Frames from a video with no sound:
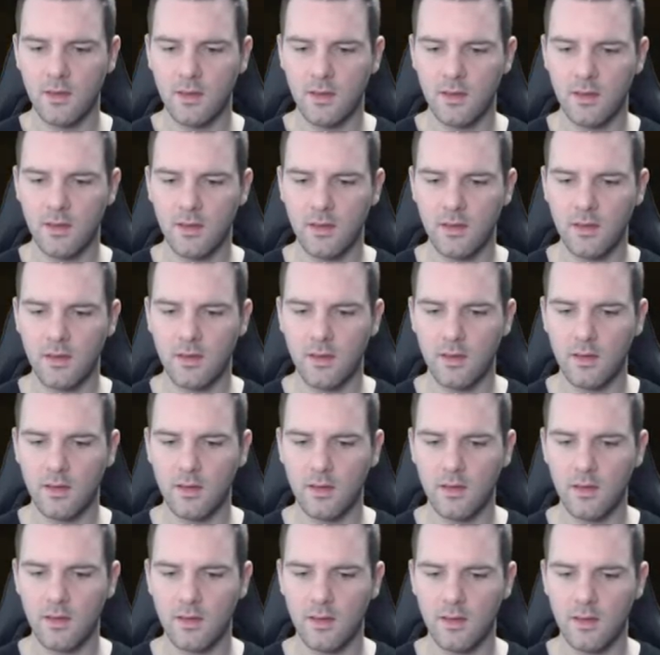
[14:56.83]

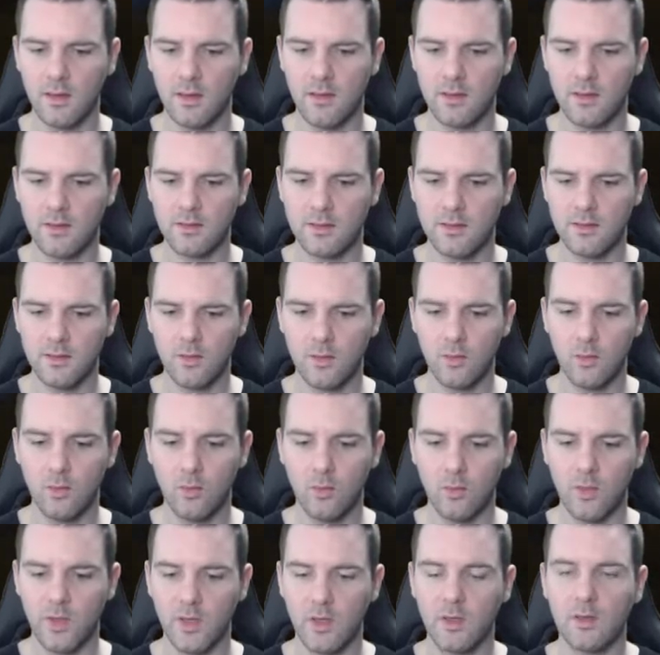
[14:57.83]
And let's see. Oh,
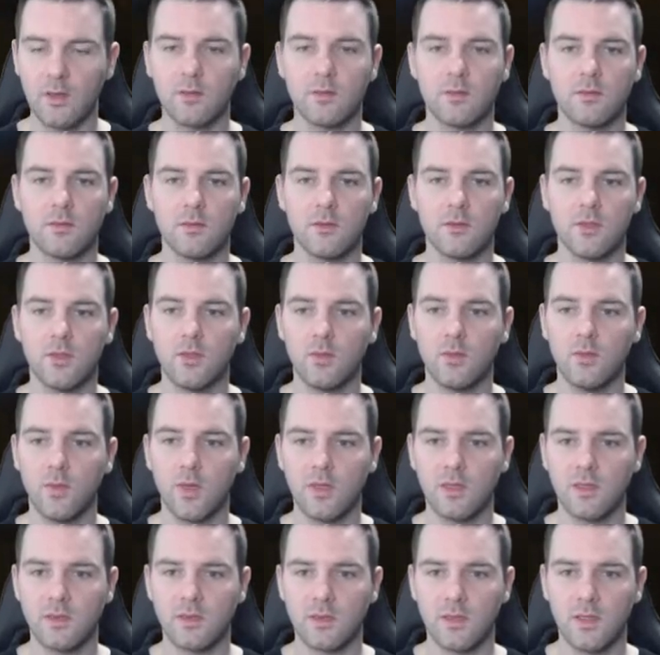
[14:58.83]
we got 2
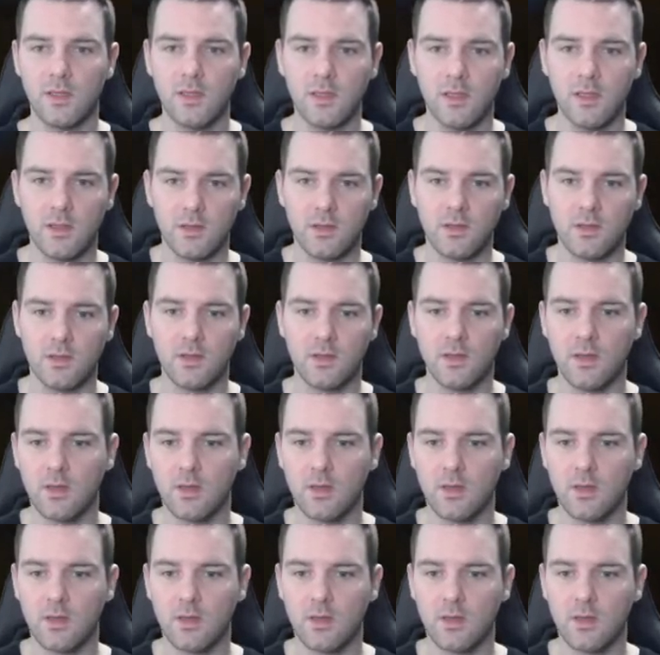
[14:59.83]
witches lineage.